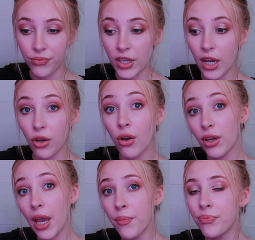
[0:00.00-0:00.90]
And I go,
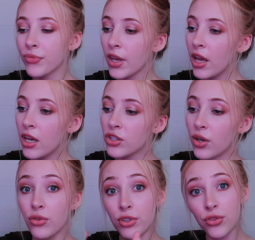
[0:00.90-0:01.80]
okay. So
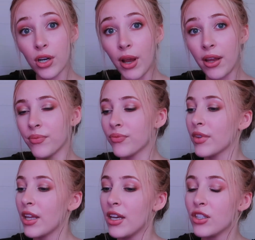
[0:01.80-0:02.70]
I do it straight away.
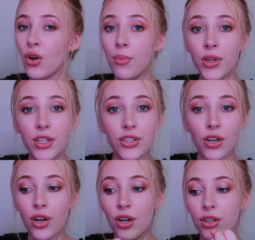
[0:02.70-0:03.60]
So I put the
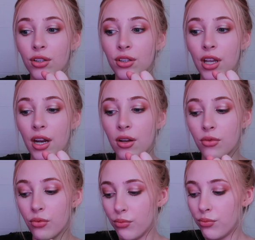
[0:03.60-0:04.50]
sock on and I
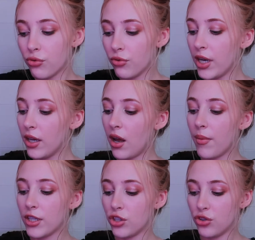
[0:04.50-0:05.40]
bring it up,
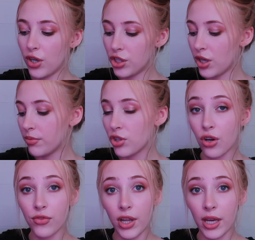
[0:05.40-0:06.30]
I stretch it up to
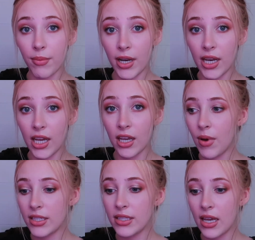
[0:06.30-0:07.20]
over like my knee.
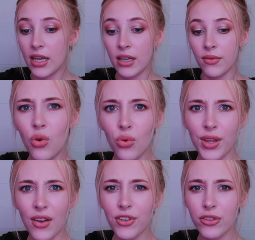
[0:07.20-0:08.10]
I say, oh,
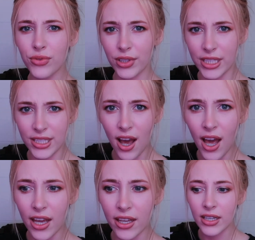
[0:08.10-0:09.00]
that feels really
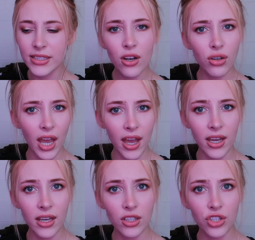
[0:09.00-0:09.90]
tight. Is that
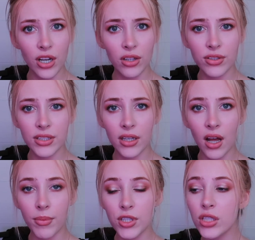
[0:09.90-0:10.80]
okay? Should I loosen it
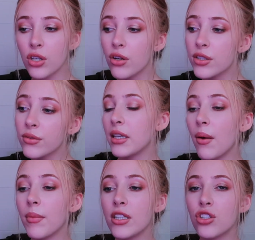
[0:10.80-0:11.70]
up? And she goes,
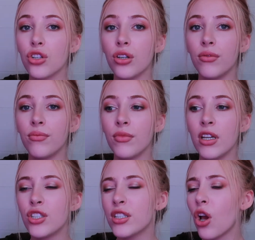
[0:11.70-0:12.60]
nah, it's good.
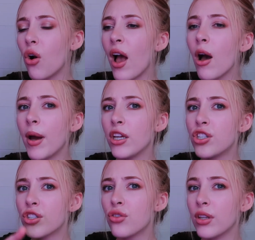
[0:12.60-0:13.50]
And she's like, oh, how about you
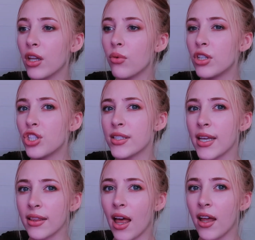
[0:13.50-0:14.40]
just do the other one just
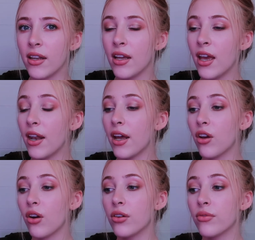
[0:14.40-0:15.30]
like that? And I
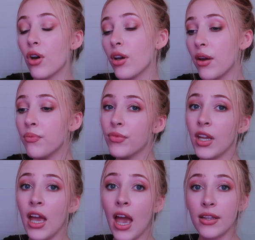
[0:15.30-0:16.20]
go, okay.
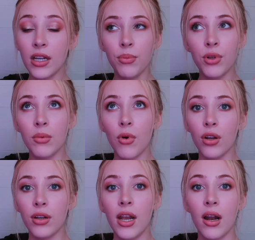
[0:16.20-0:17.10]
And then I put them
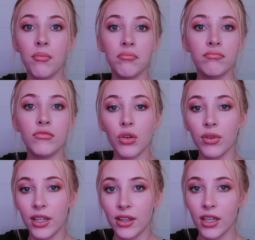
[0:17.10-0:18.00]
on and I'm not
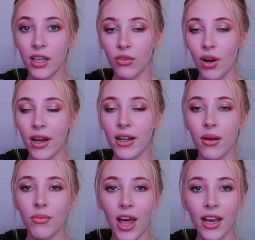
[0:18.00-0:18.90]
really thinking right.
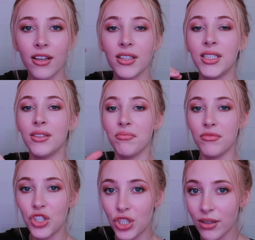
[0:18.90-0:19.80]
I'm like,
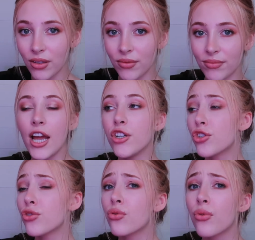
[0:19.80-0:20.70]
chill. I
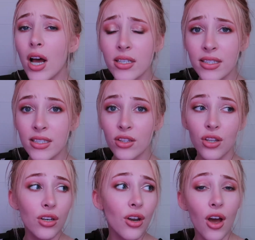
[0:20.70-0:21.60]
trust
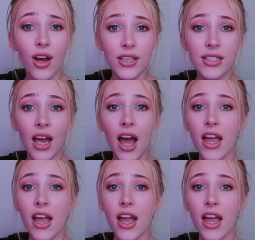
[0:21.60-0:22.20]
the nurse.